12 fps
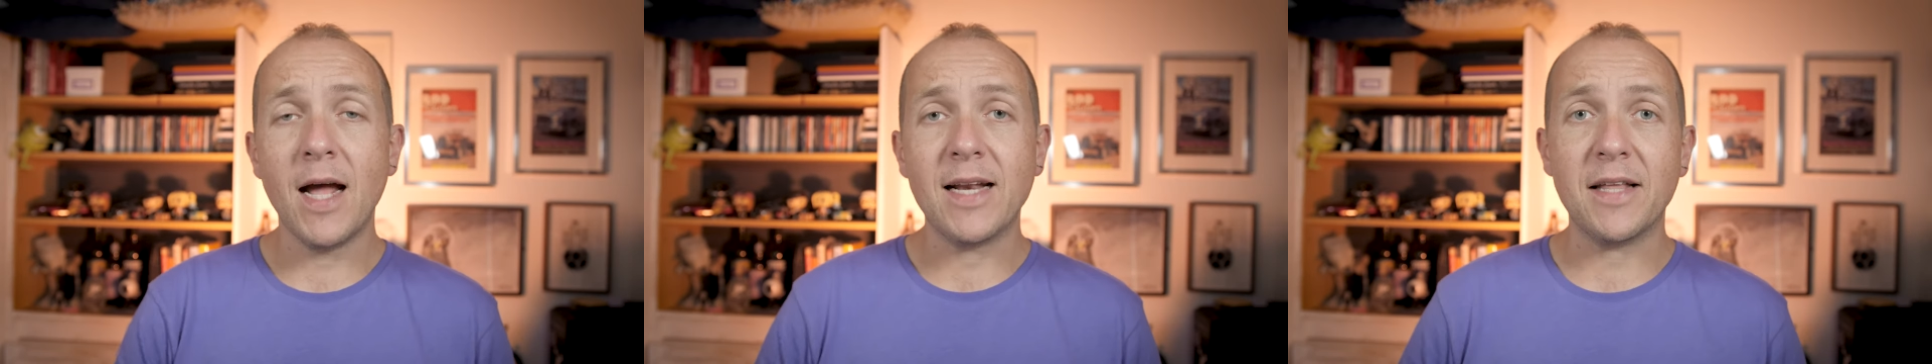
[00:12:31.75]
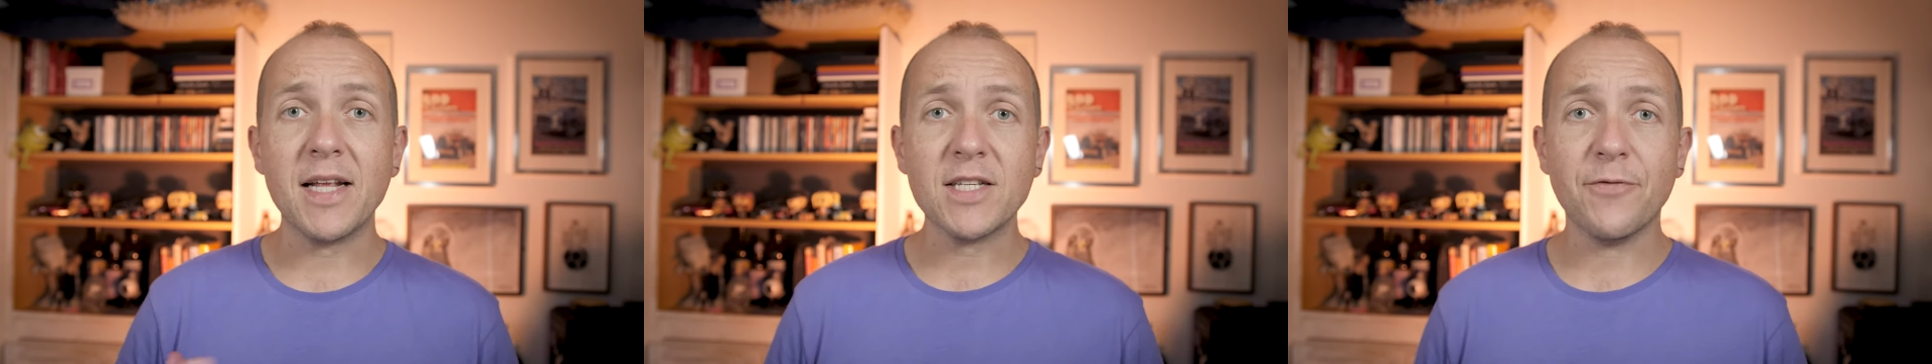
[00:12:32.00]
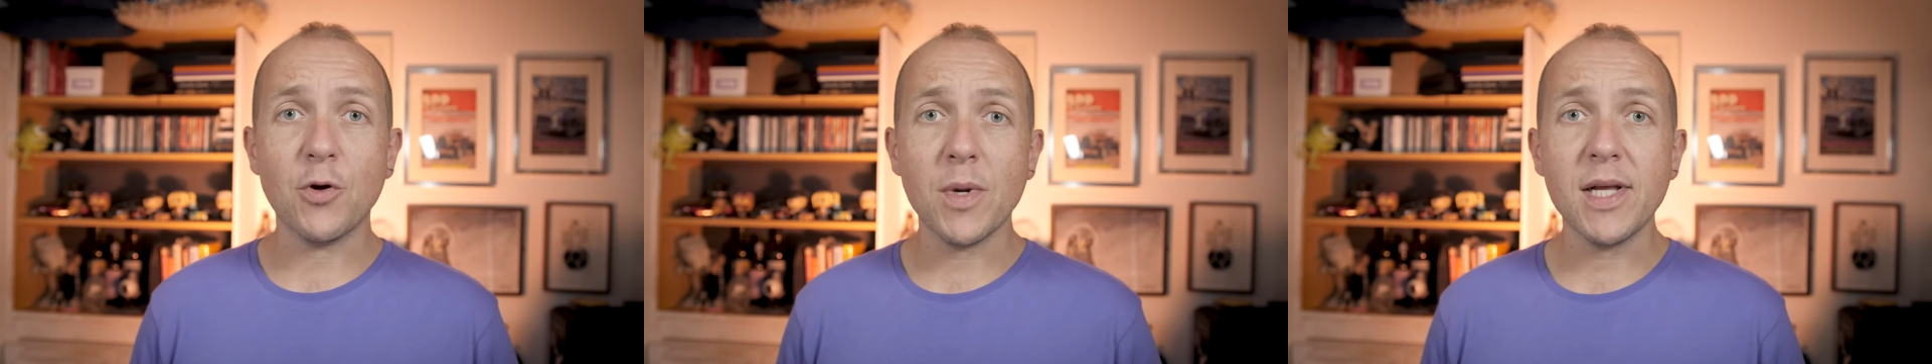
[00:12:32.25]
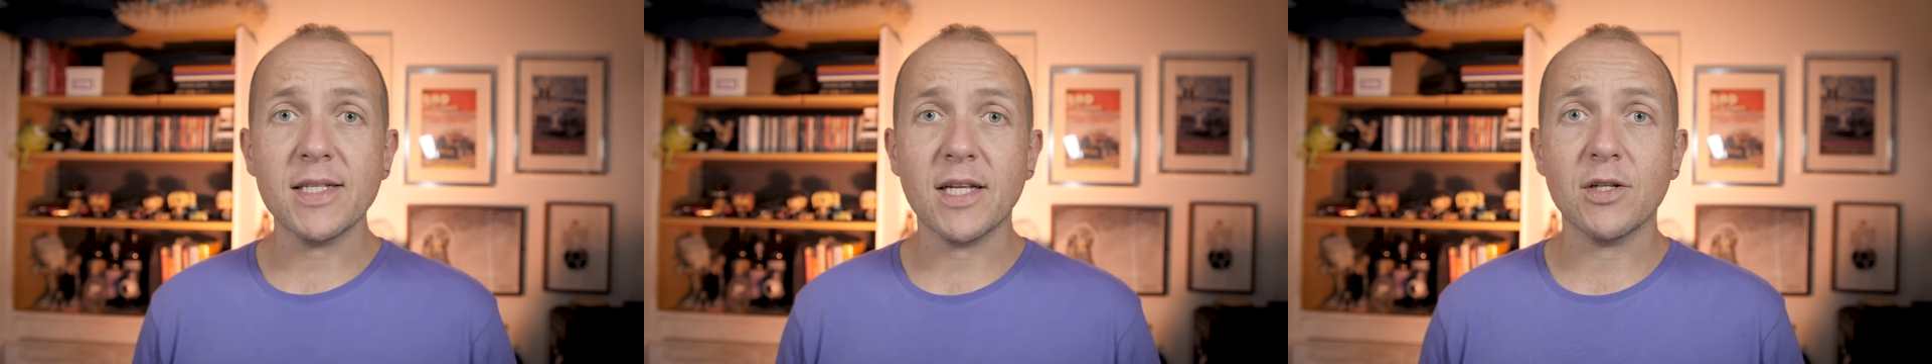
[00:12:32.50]
Now, the next few
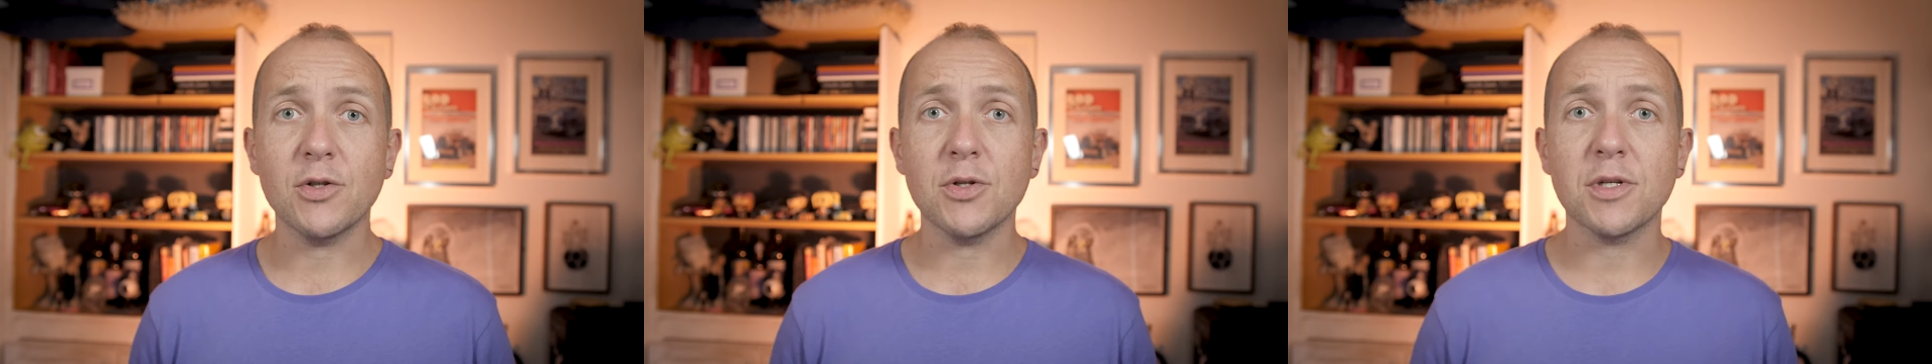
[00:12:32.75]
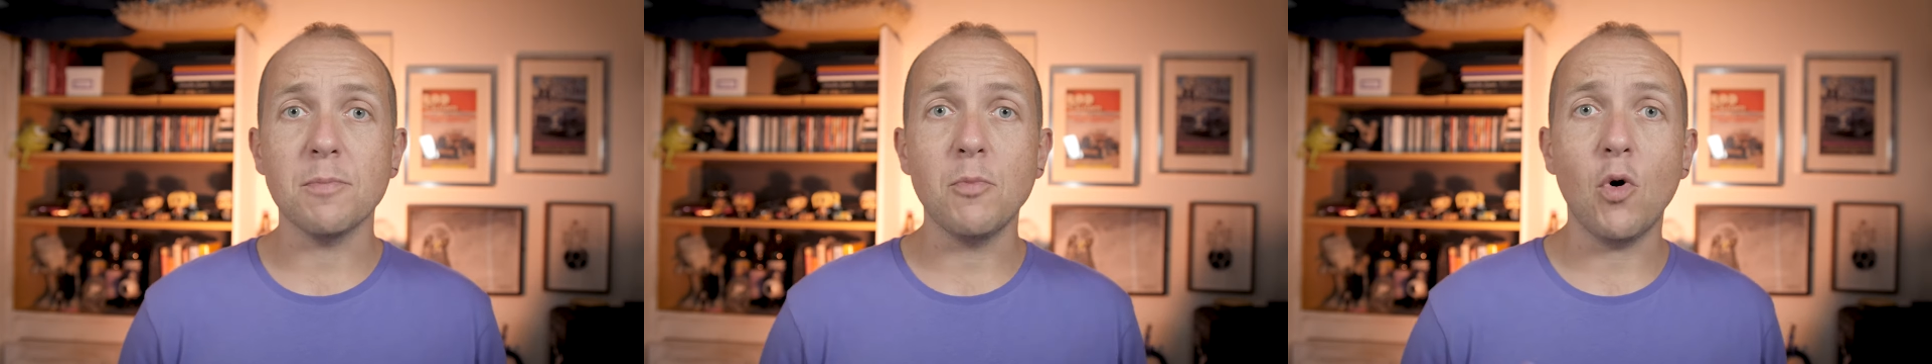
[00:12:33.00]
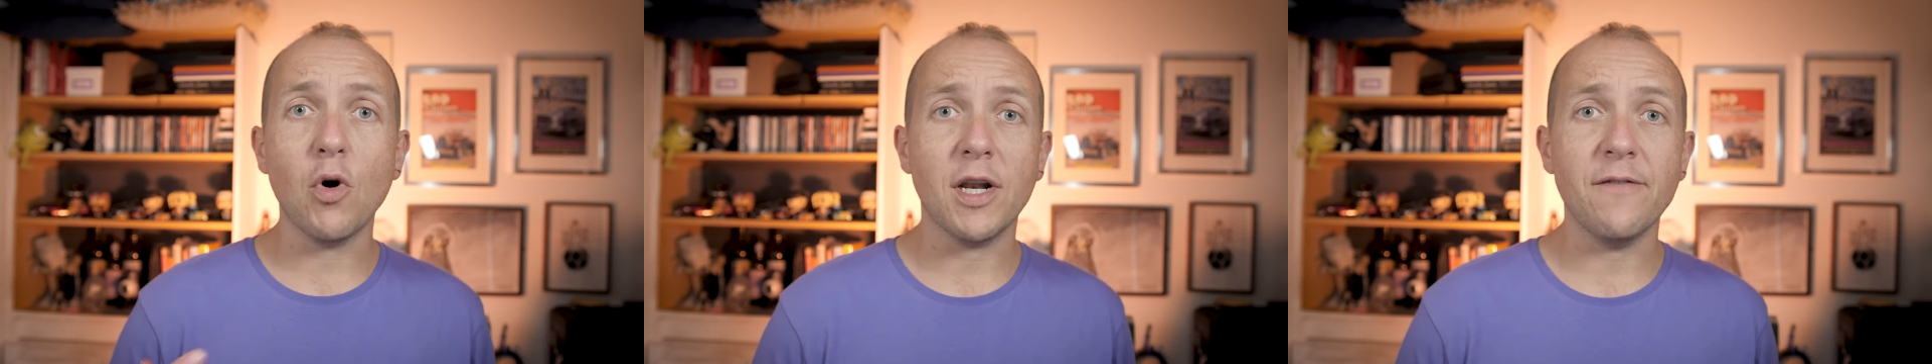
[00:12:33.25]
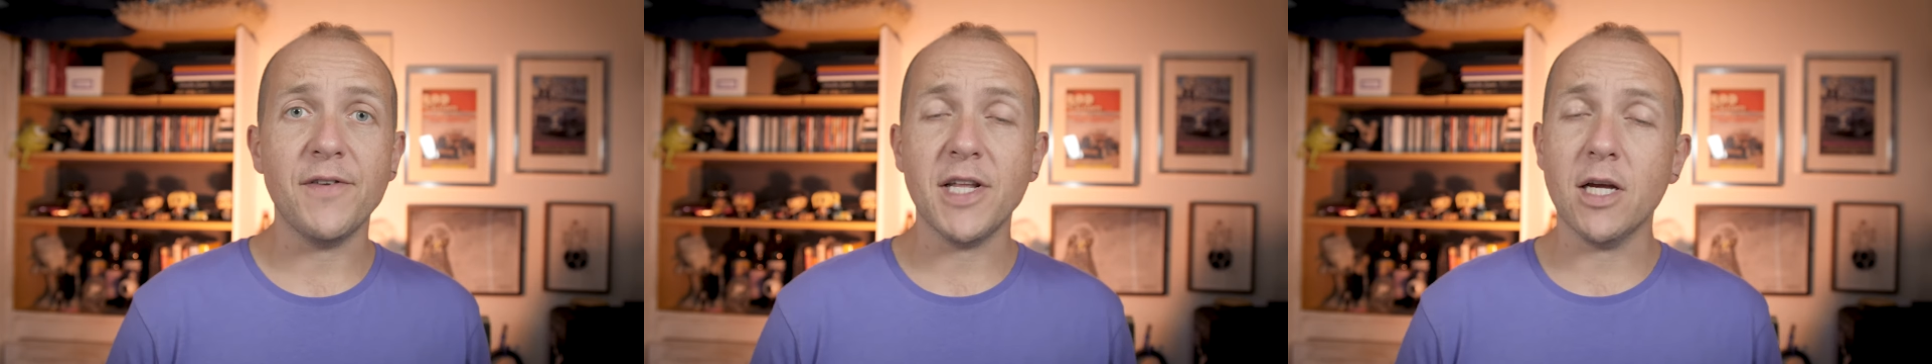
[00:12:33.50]
weeks, I'm going to do some more
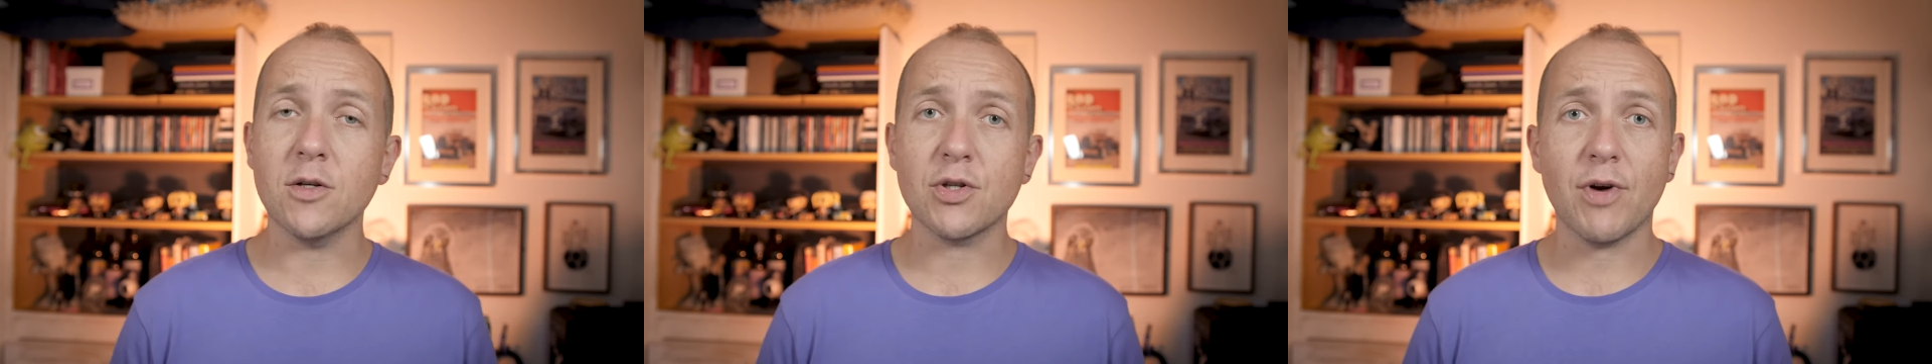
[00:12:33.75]
kind of videos